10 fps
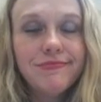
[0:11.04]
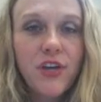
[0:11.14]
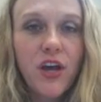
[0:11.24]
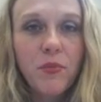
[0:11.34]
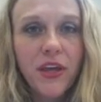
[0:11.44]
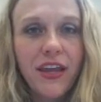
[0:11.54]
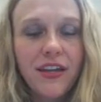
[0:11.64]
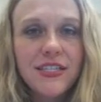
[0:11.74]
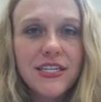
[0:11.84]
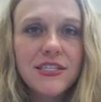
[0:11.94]

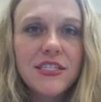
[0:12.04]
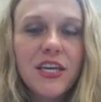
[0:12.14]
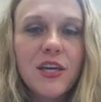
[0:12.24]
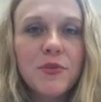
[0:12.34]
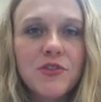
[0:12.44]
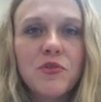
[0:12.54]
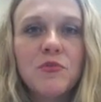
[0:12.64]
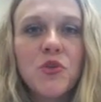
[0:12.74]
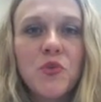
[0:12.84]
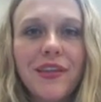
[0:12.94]
complicated tends to keep us from
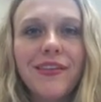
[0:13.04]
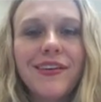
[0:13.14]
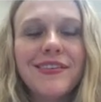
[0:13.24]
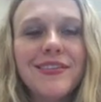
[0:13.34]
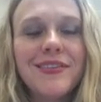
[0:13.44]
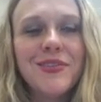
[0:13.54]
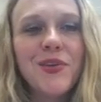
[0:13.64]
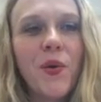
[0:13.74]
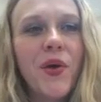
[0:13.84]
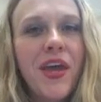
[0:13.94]
doing things.
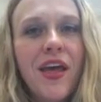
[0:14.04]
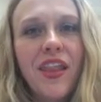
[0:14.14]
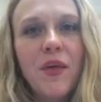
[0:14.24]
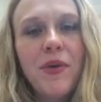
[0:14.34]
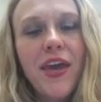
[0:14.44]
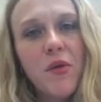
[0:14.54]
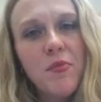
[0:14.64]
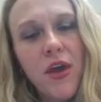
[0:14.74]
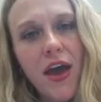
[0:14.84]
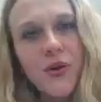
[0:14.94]
So let me help
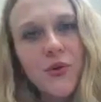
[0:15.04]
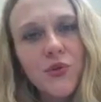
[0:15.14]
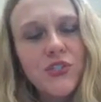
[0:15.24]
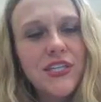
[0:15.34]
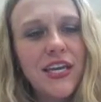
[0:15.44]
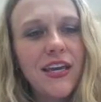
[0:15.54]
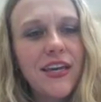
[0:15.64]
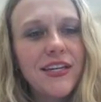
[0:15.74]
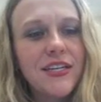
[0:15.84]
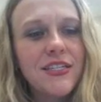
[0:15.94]
you out,
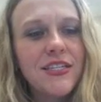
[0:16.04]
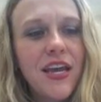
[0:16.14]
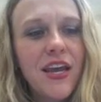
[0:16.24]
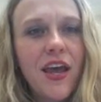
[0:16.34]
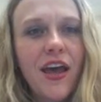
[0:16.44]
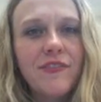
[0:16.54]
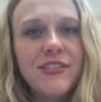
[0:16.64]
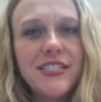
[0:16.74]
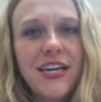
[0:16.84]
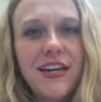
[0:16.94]
and I've
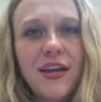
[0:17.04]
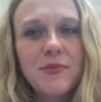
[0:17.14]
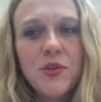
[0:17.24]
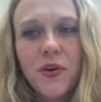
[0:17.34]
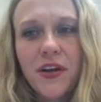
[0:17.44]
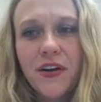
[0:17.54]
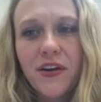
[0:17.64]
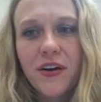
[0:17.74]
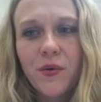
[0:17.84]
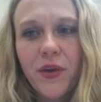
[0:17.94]
set it up so we're on
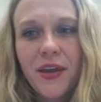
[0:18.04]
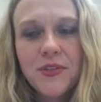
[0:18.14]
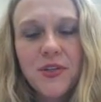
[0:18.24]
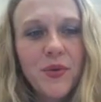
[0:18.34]
our Hampton